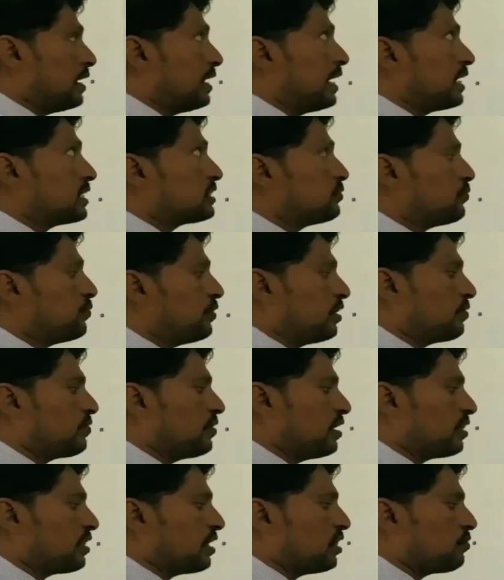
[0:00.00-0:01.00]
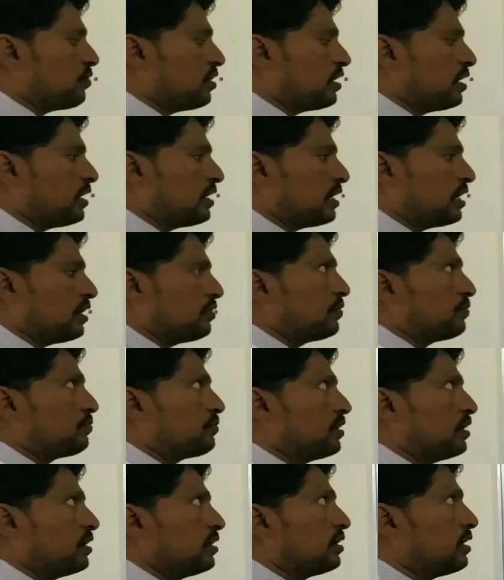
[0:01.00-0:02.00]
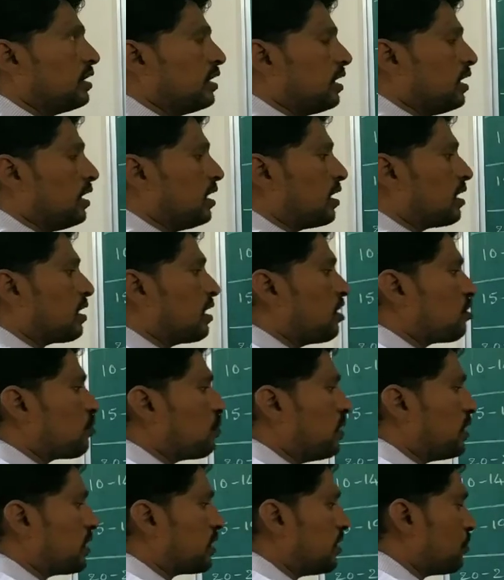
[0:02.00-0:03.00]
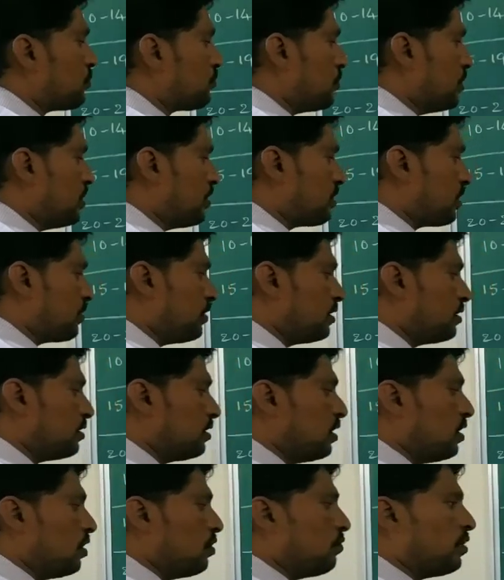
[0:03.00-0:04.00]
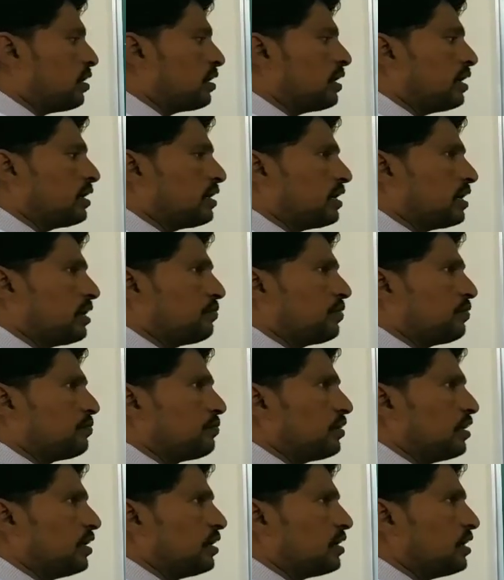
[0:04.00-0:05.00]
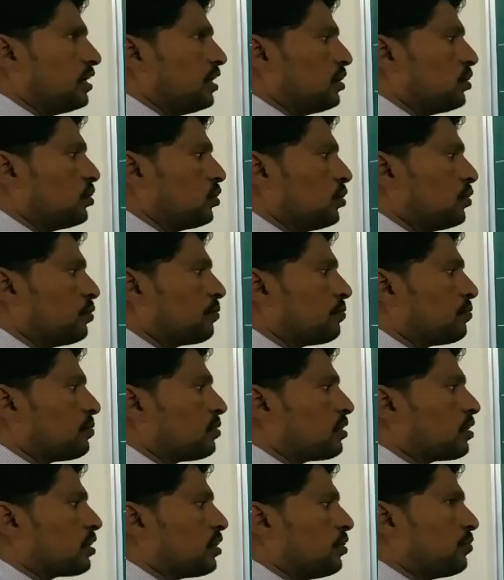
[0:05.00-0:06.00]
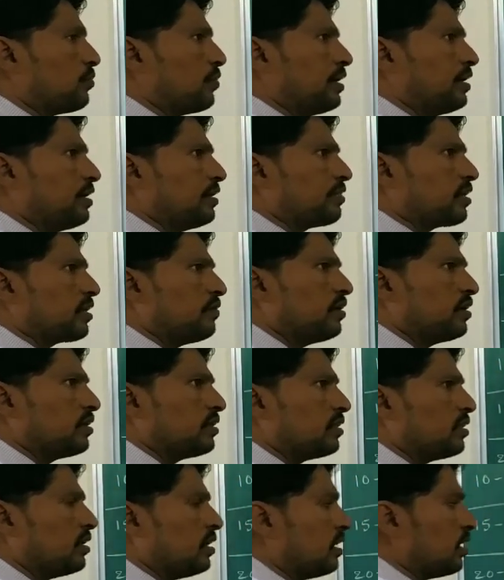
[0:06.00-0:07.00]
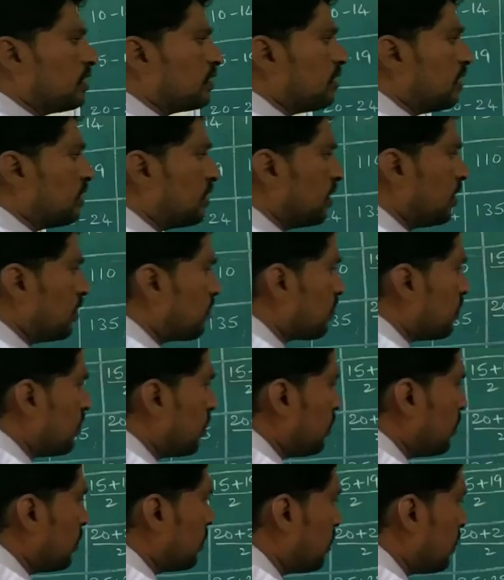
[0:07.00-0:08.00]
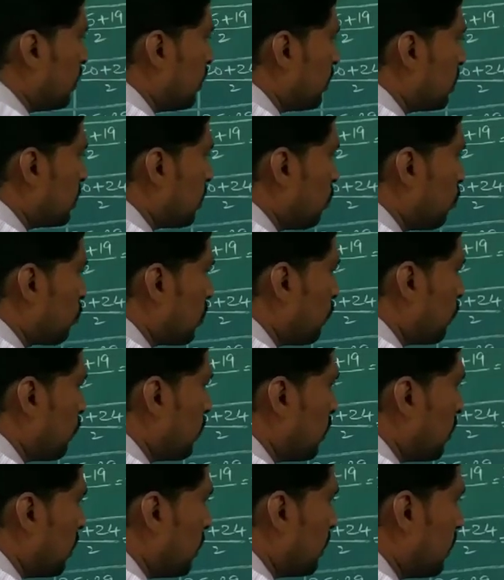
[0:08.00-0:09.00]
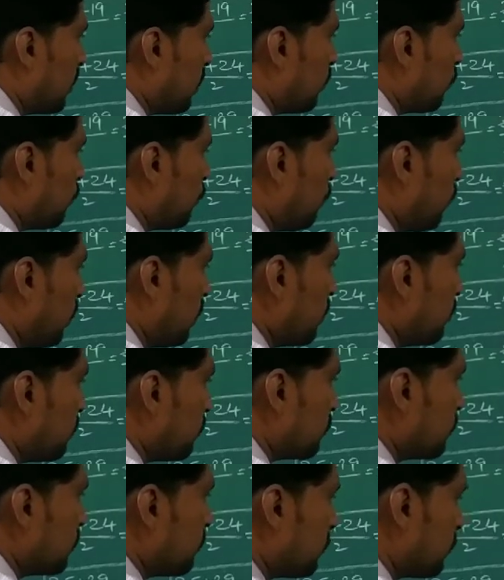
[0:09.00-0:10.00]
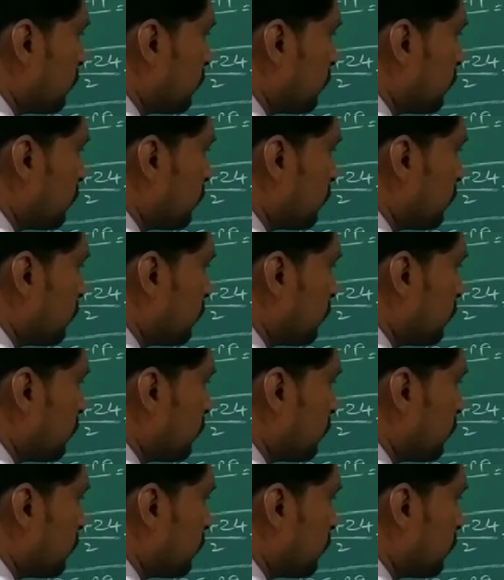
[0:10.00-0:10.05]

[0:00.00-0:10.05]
Next frequency is 115. Class mark is 27. 115 into 27, that is 3105.